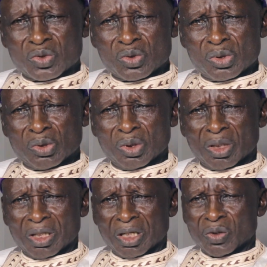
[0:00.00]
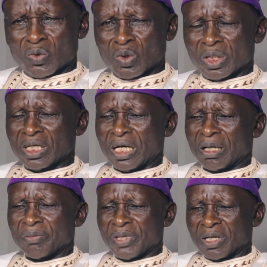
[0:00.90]
do and what they
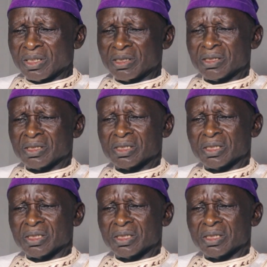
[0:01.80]
have done,